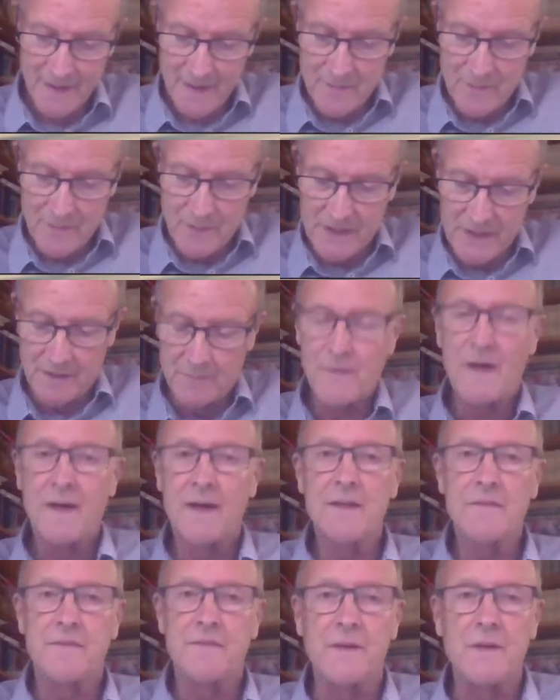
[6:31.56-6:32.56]
But in
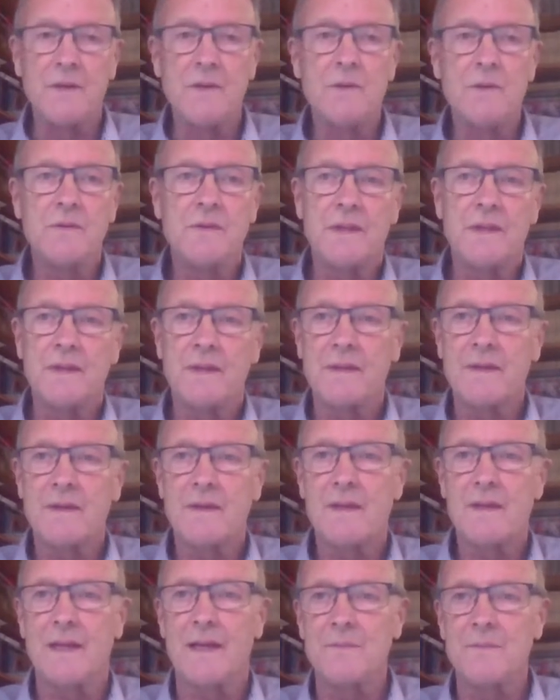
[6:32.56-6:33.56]
my view, the
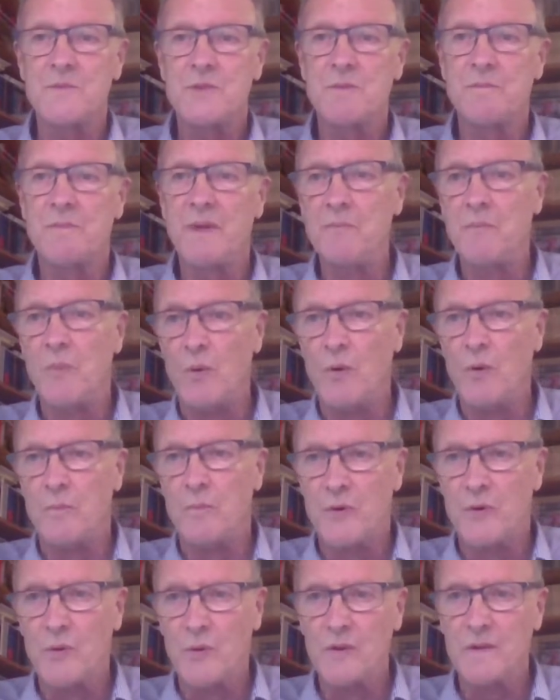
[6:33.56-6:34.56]
claim should be more
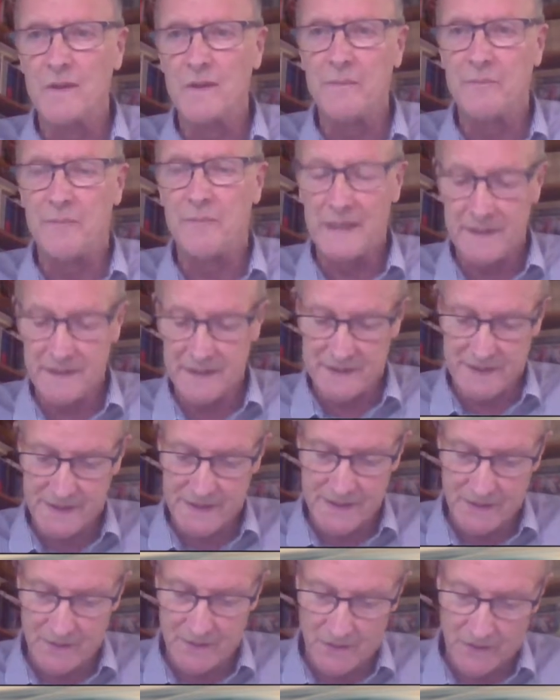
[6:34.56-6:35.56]
broadly
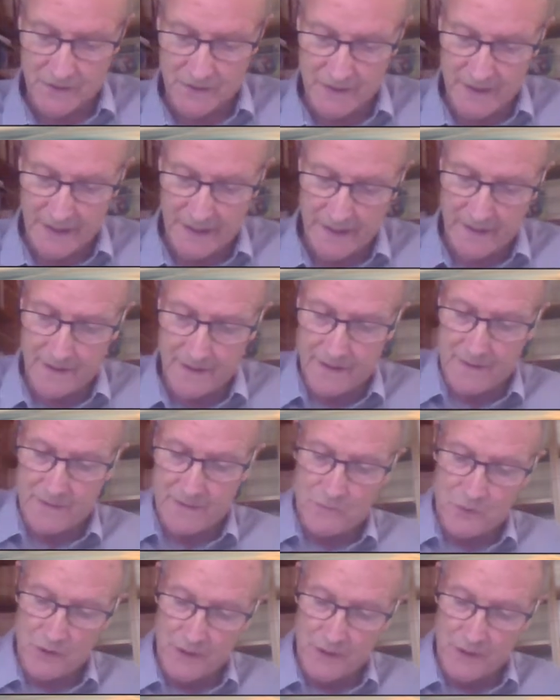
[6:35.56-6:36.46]
based on what